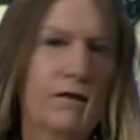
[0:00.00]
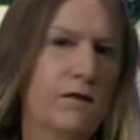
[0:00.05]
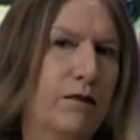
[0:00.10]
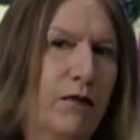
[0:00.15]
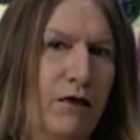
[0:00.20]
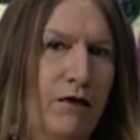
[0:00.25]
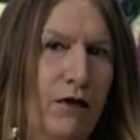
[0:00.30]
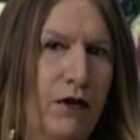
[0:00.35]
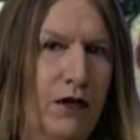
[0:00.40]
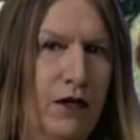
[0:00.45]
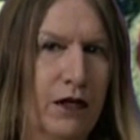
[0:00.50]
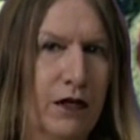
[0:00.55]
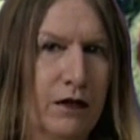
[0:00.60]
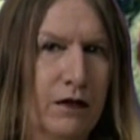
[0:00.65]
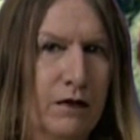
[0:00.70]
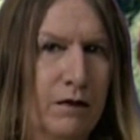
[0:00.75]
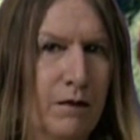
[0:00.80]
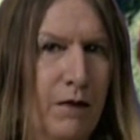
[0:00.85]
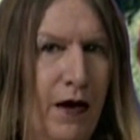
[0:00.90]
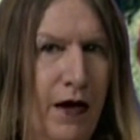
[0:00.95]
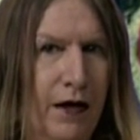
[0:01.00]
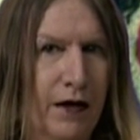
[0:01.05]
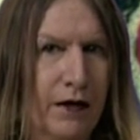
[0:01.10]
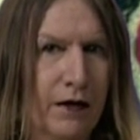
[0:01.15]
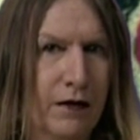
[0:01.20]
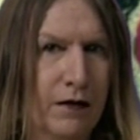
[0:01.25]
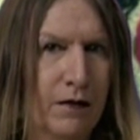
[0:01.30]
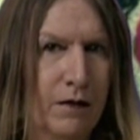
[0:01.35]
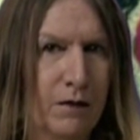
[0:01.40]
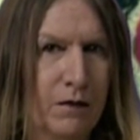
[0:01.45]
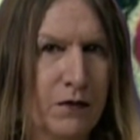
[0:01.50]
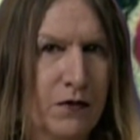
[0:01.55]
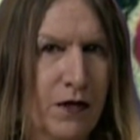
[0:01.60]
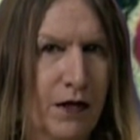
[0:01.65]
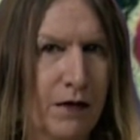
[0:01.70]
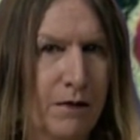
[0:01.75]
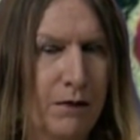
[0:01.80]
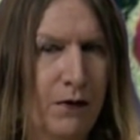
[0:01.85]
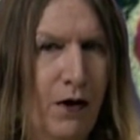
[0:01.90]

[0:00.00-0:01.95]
perverted by St.